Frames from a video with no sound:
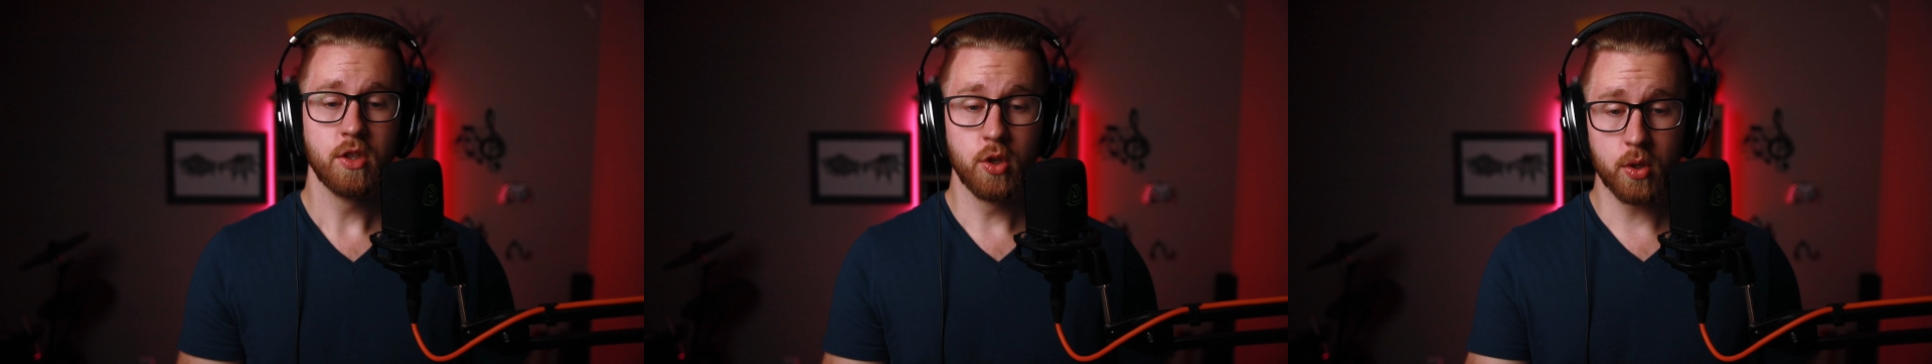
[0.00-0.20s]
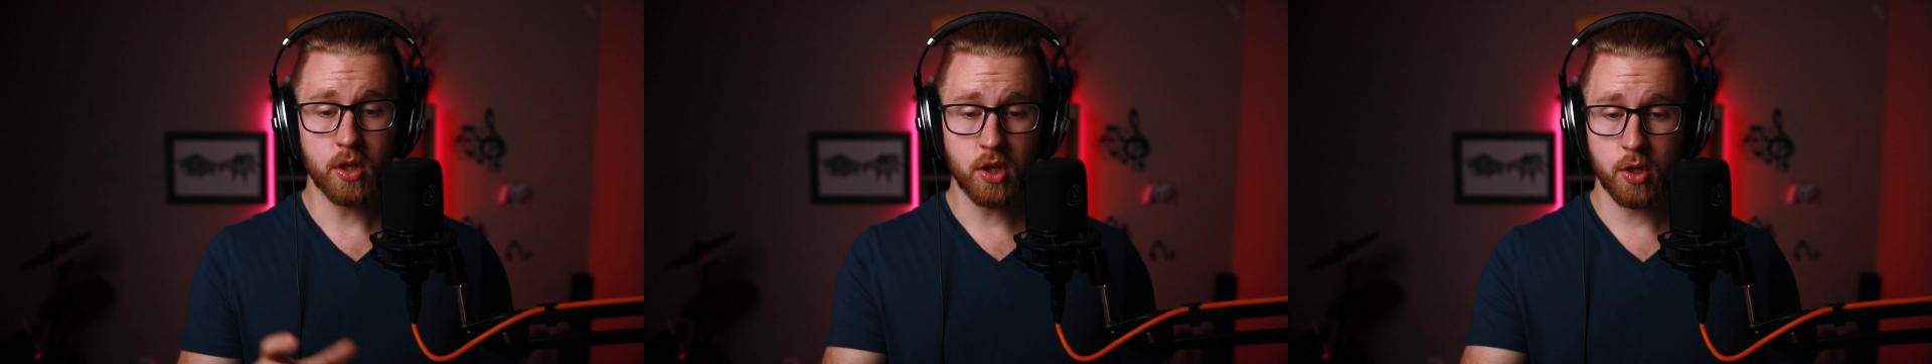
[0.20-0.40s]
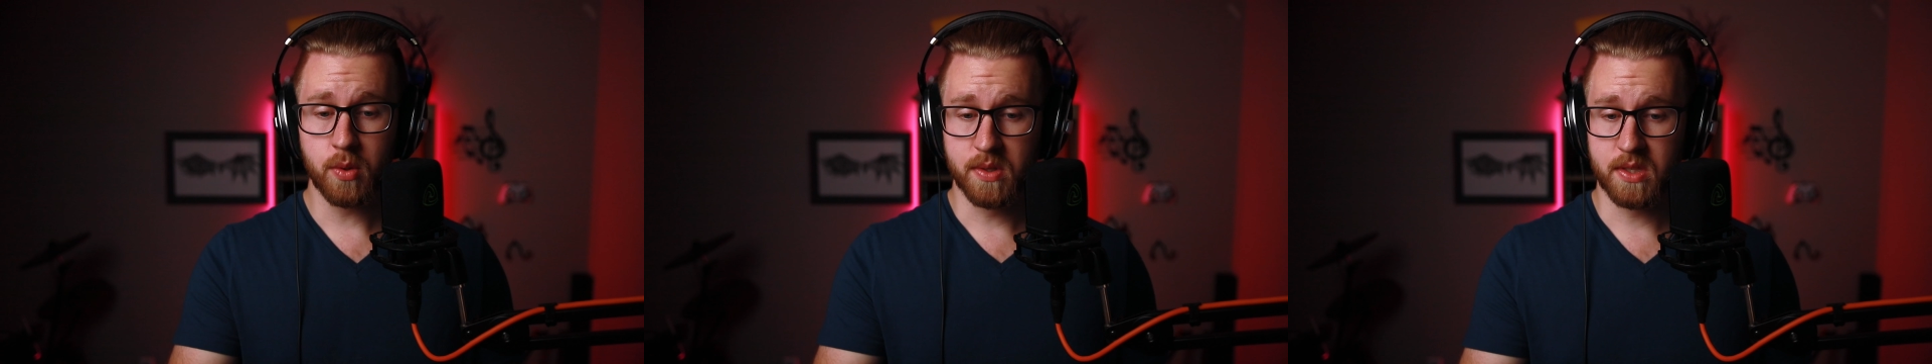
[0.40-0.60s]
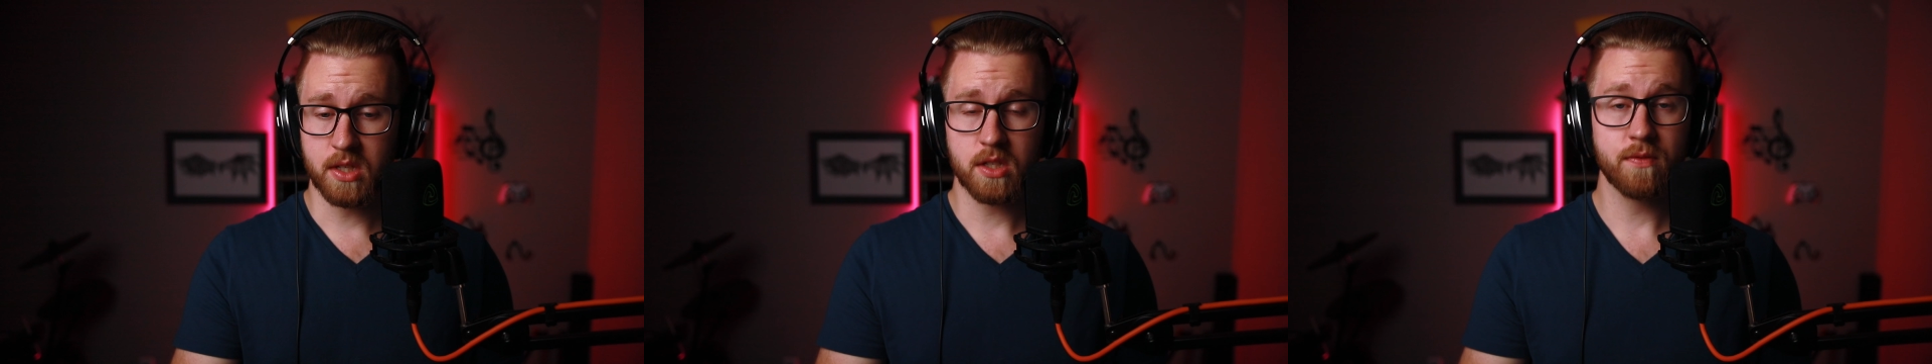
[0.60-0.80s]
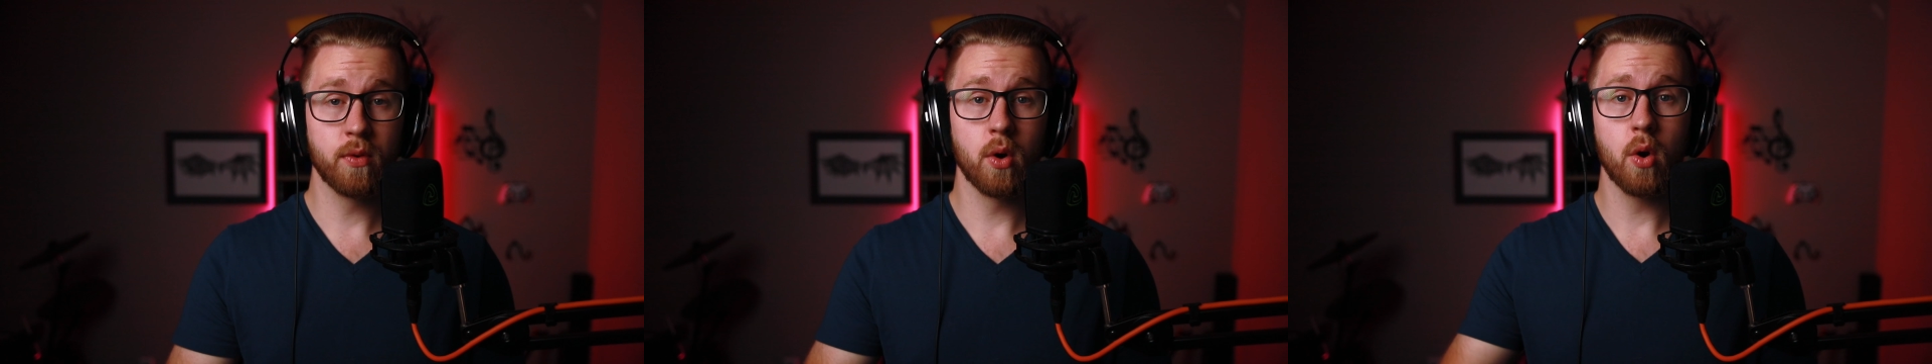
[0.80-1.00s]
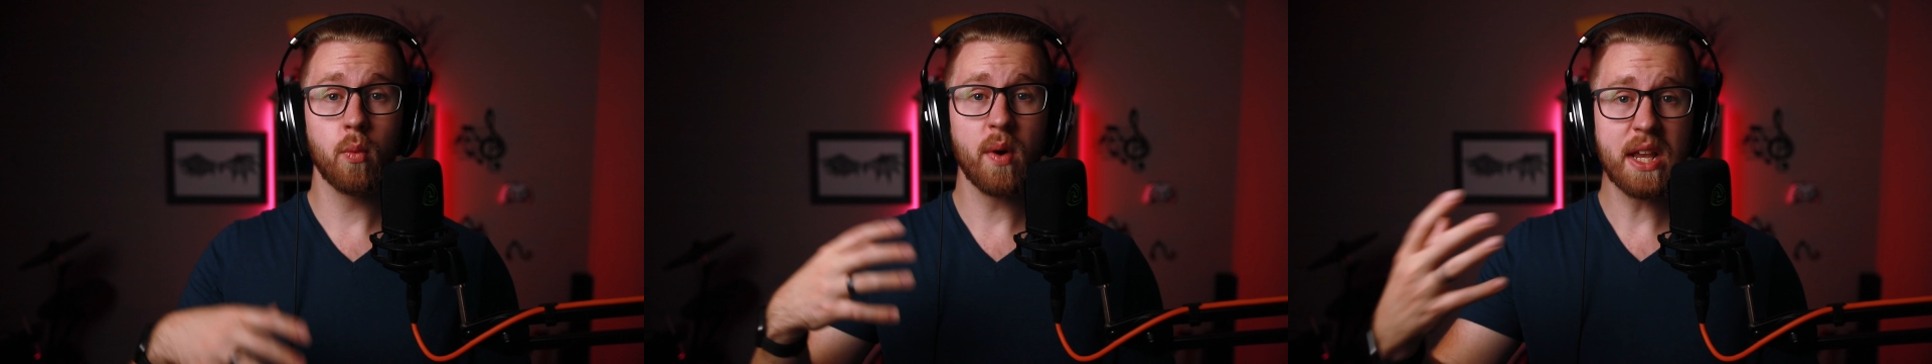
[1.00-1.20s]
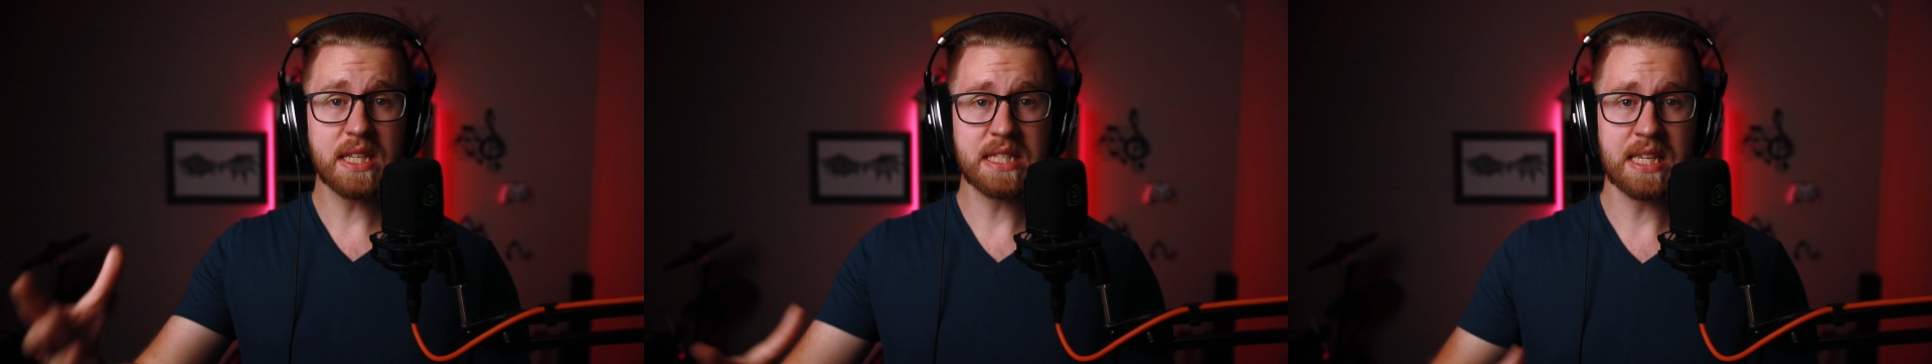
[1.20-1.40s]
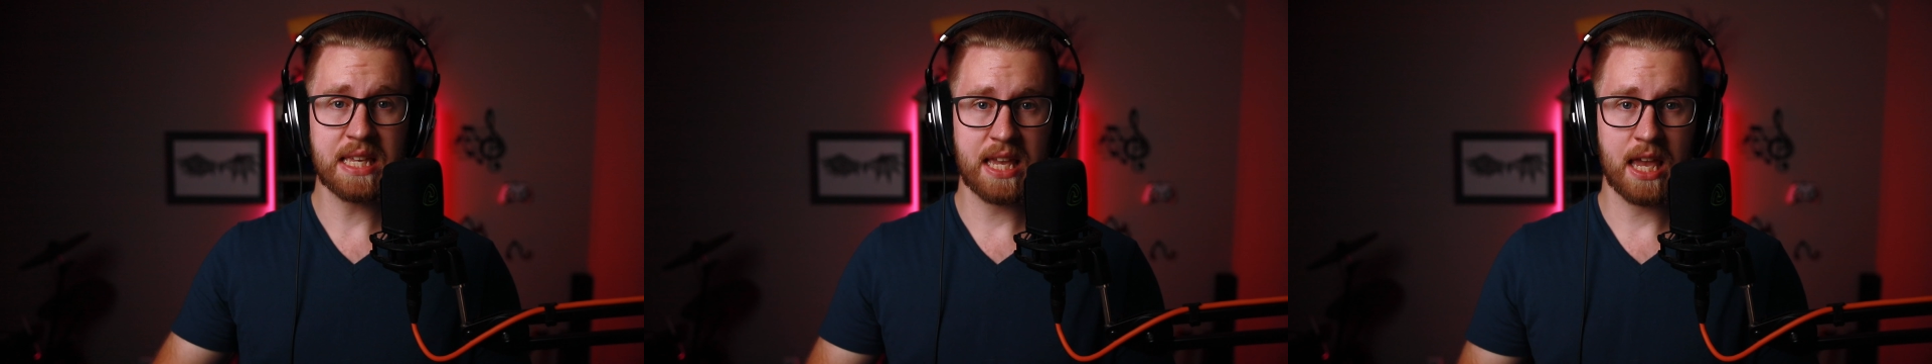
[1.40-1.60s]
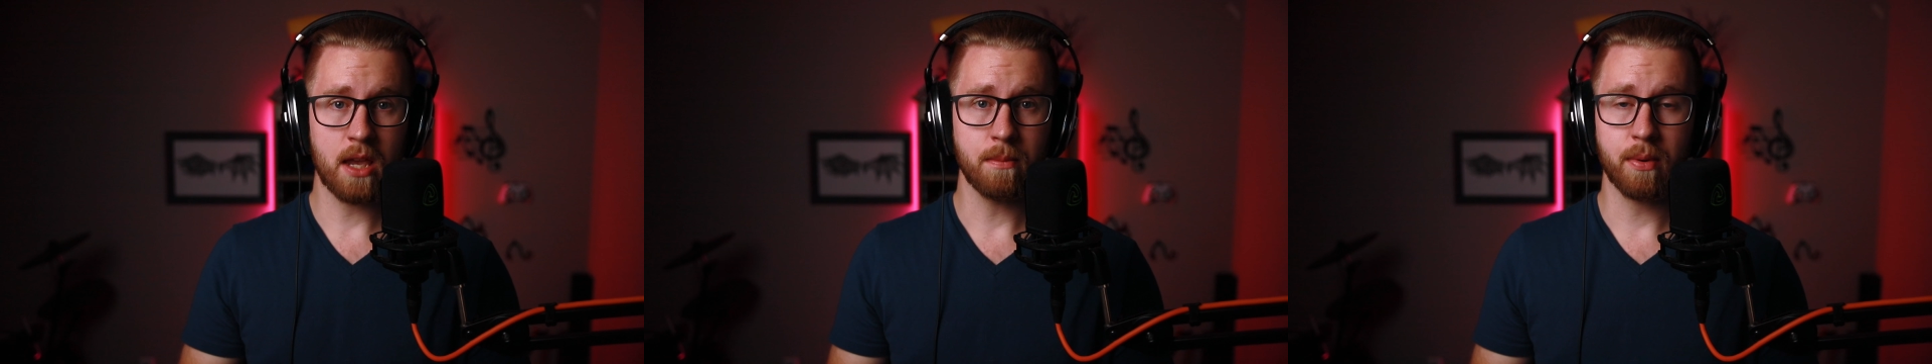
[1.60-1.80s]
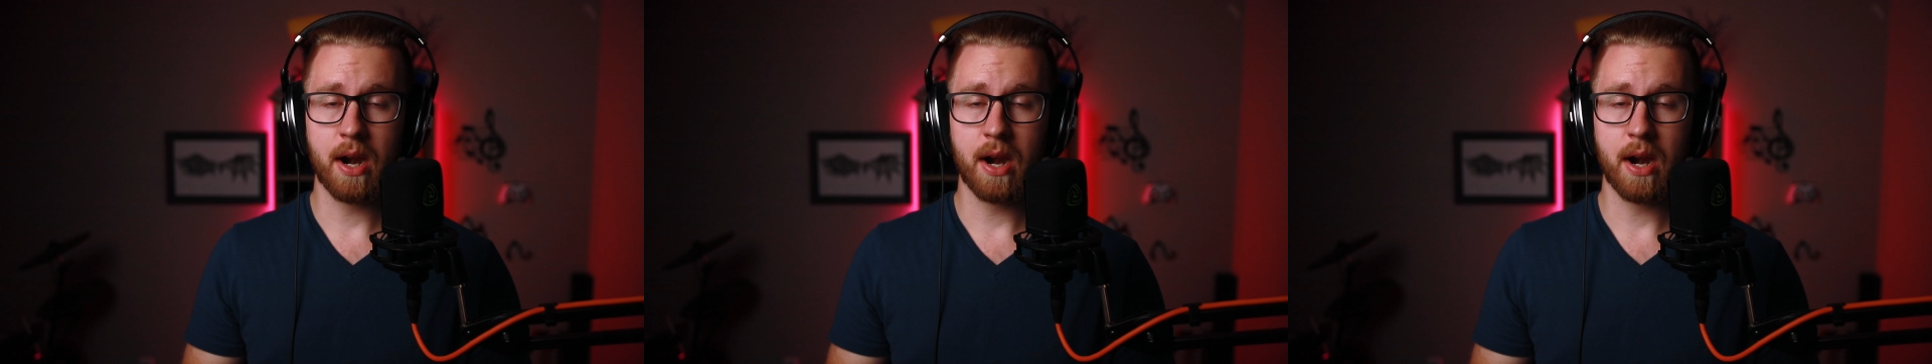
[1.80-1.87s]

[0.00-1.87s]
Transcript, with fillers: You could use this for a racing game.